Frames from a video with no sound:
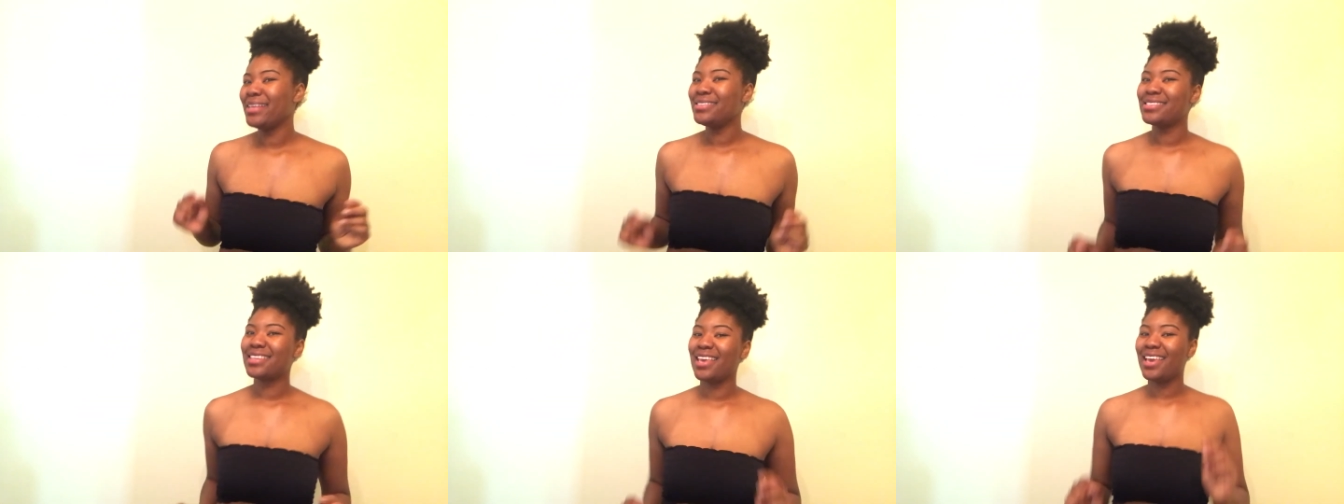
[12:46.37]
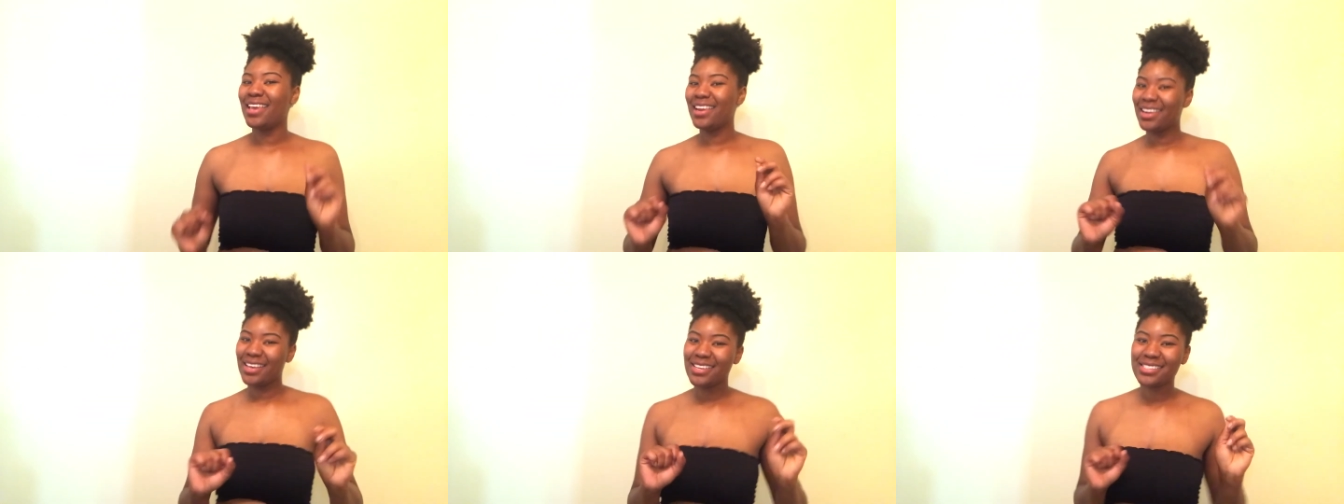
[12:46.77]
my
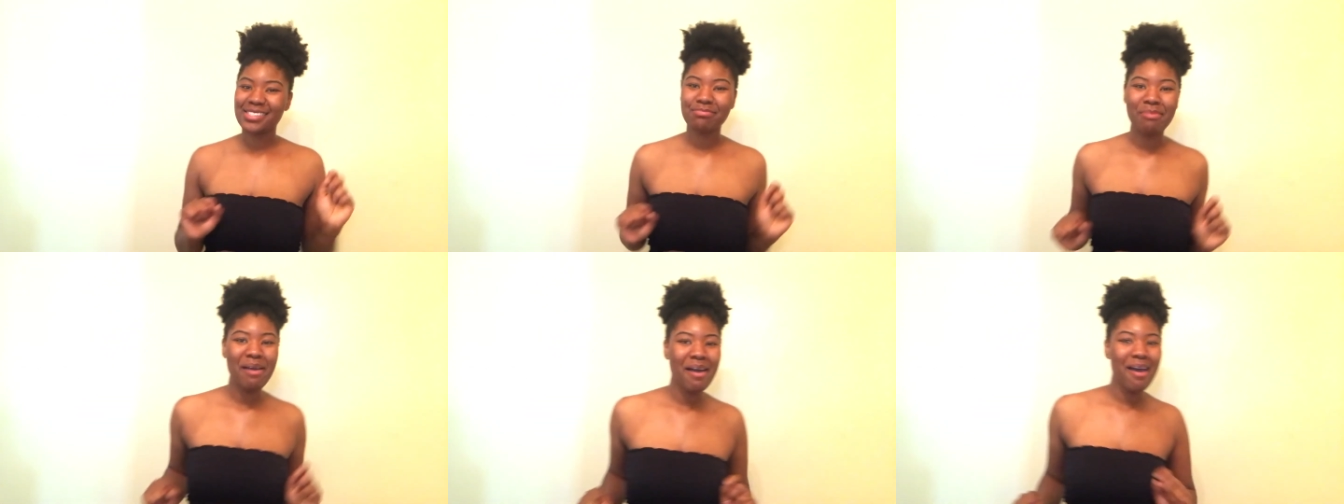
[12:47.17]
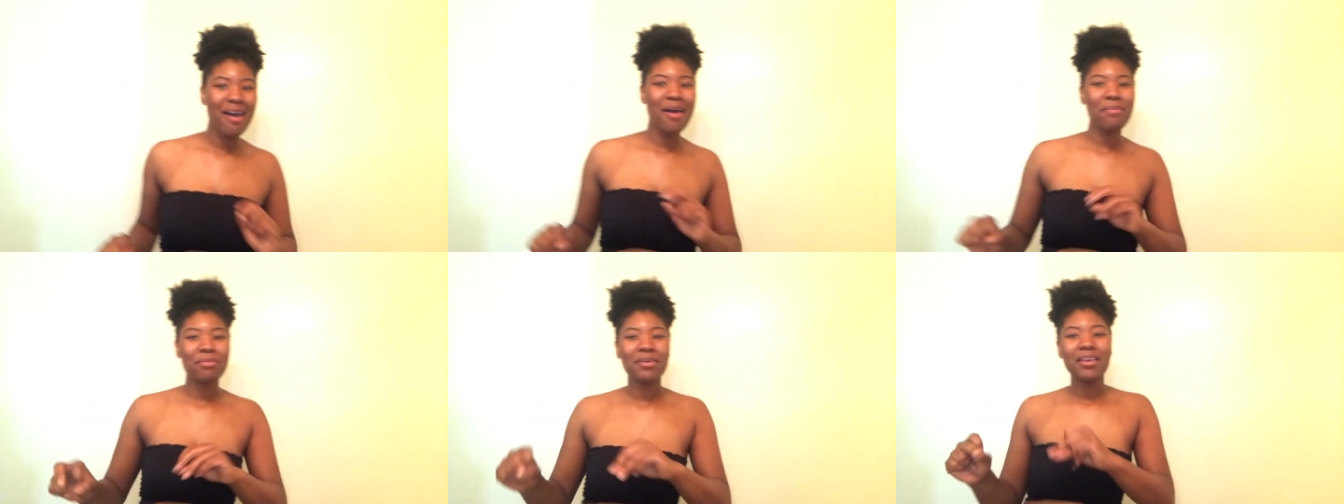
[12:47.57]
skin is
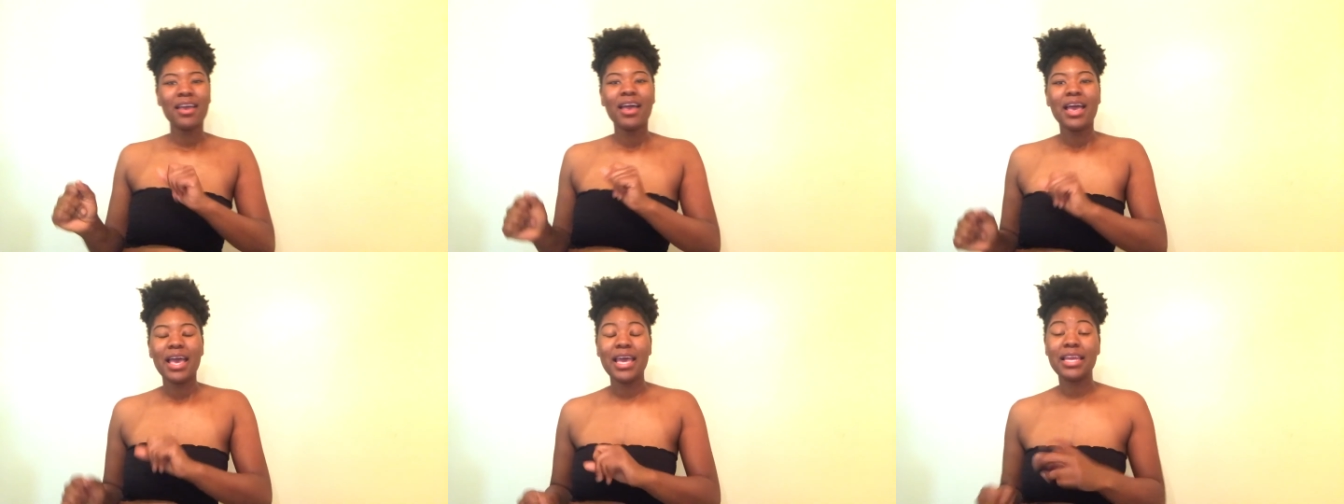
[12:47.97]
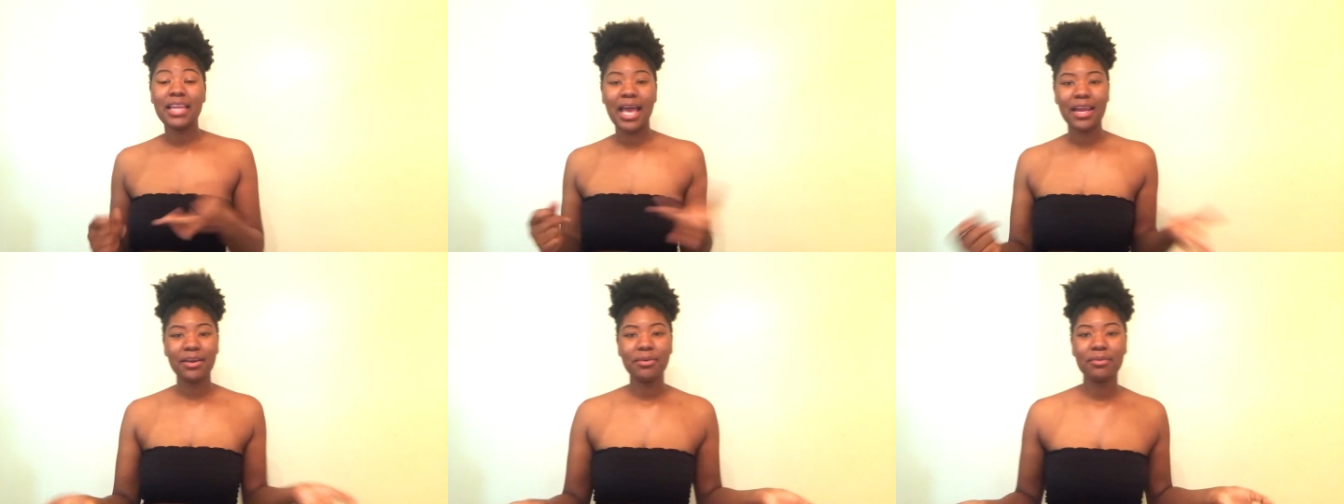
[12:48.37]
smooth,
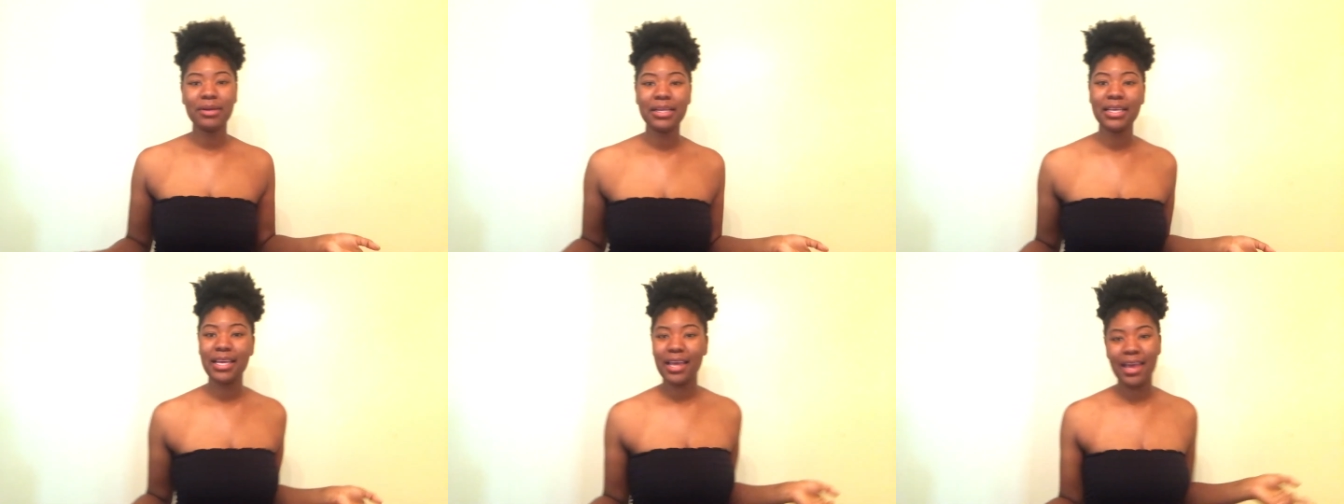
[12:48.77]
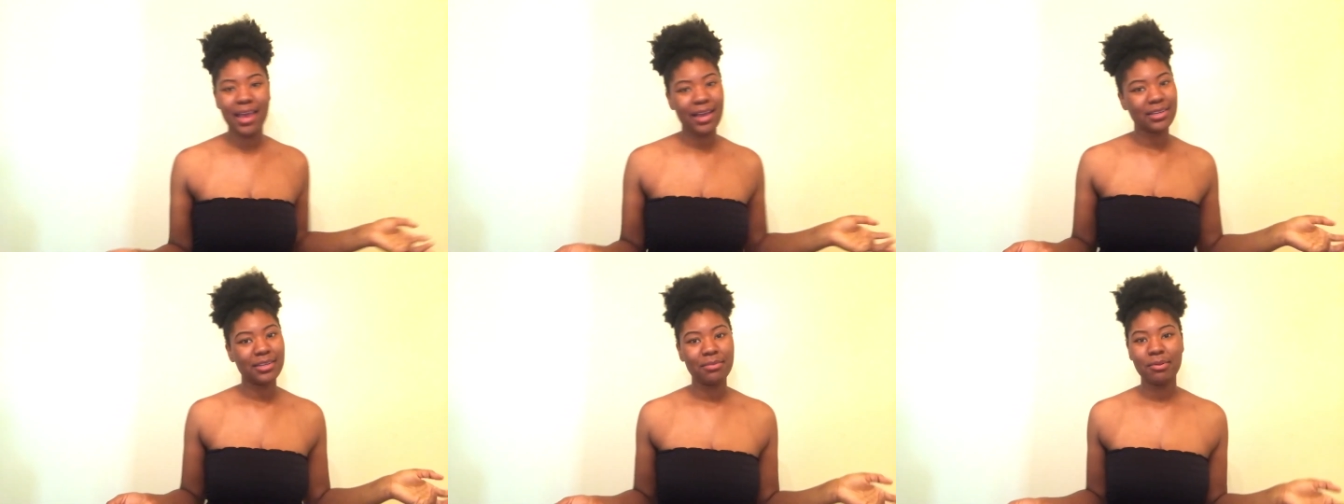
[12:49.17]
and I don't really
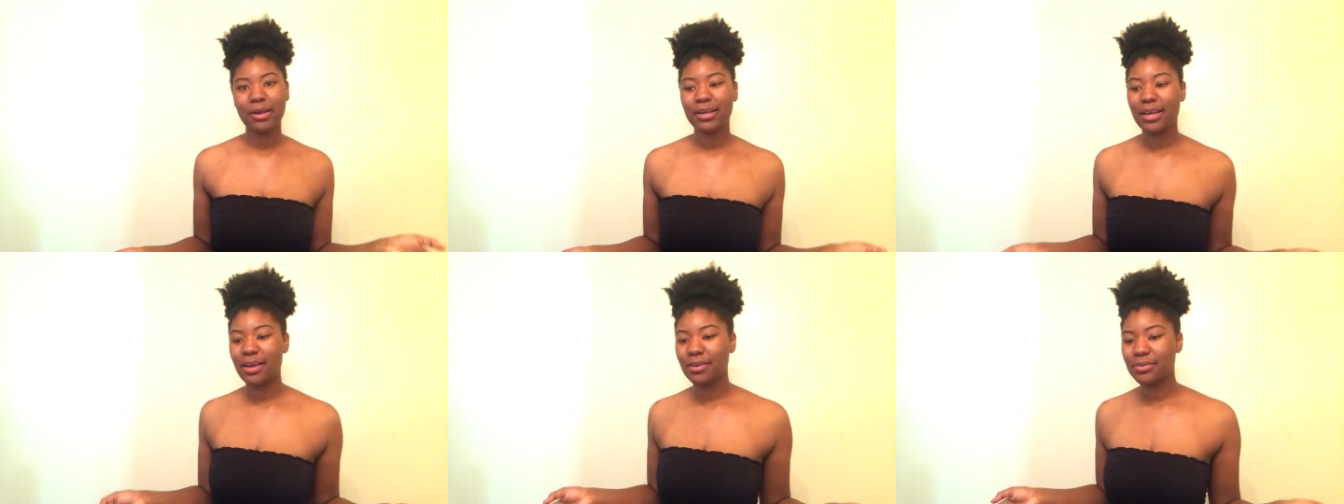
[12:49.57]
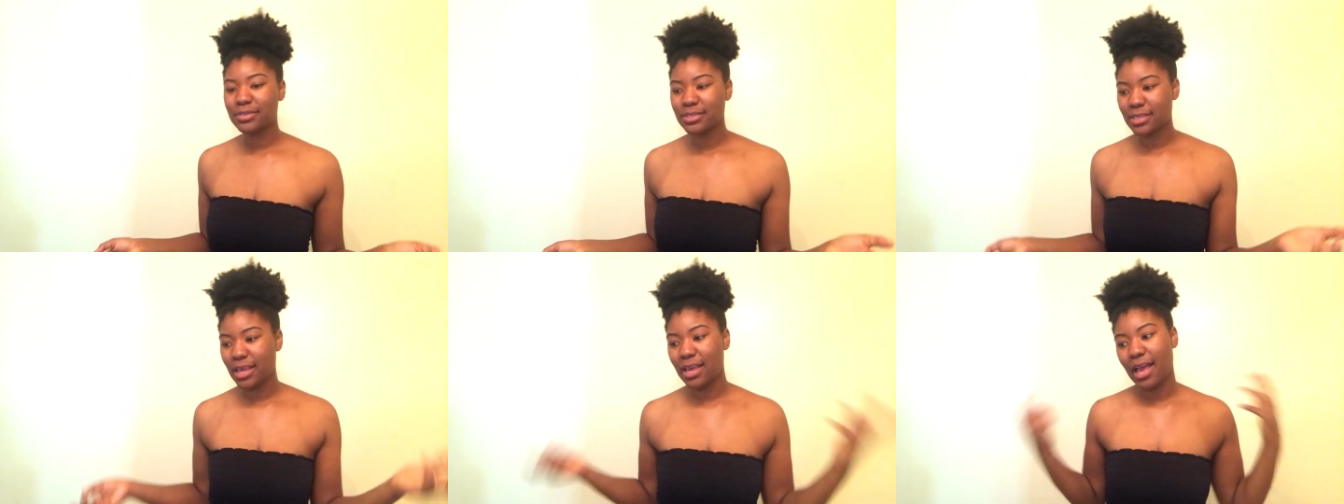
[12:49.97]
get acne
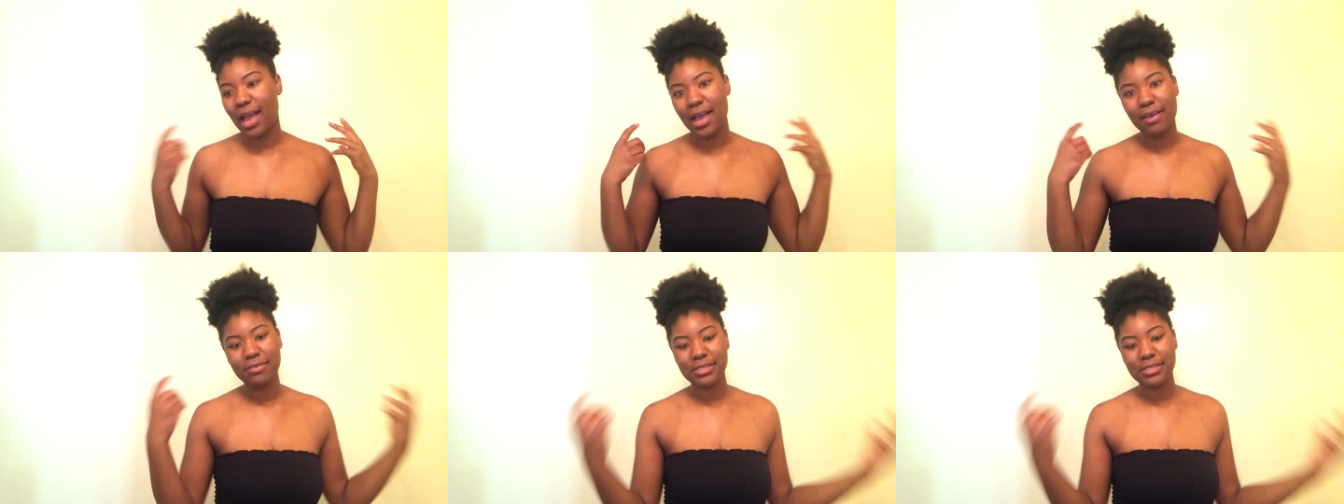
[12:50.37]
breakouts.